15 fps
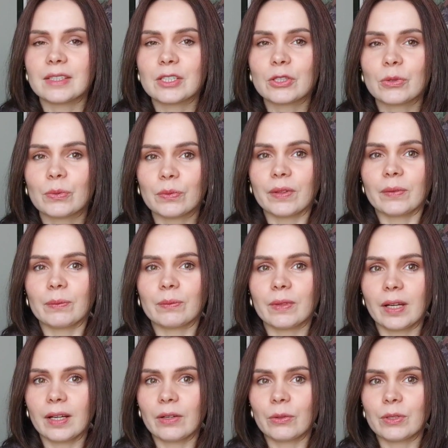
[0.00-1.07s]
So
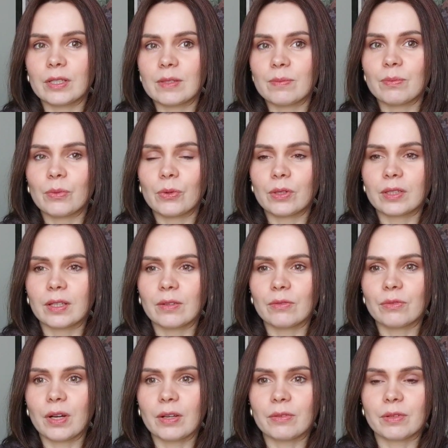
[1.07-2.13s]
now it's more
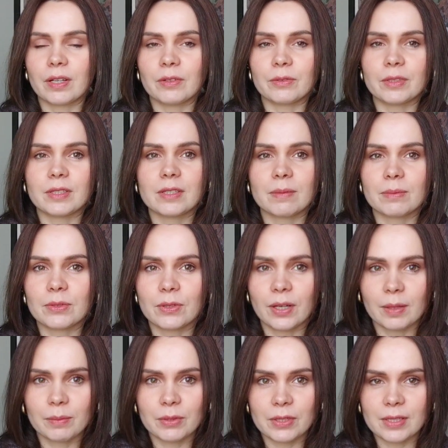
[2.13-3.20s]
than 500
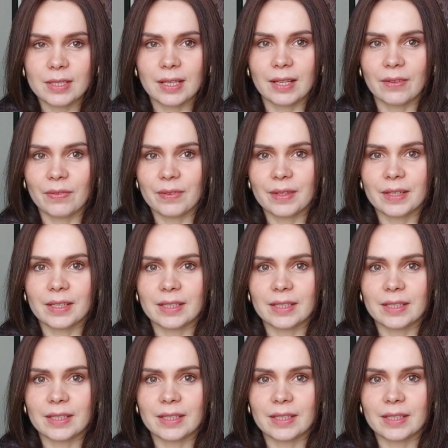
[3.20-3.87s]
subscribers, and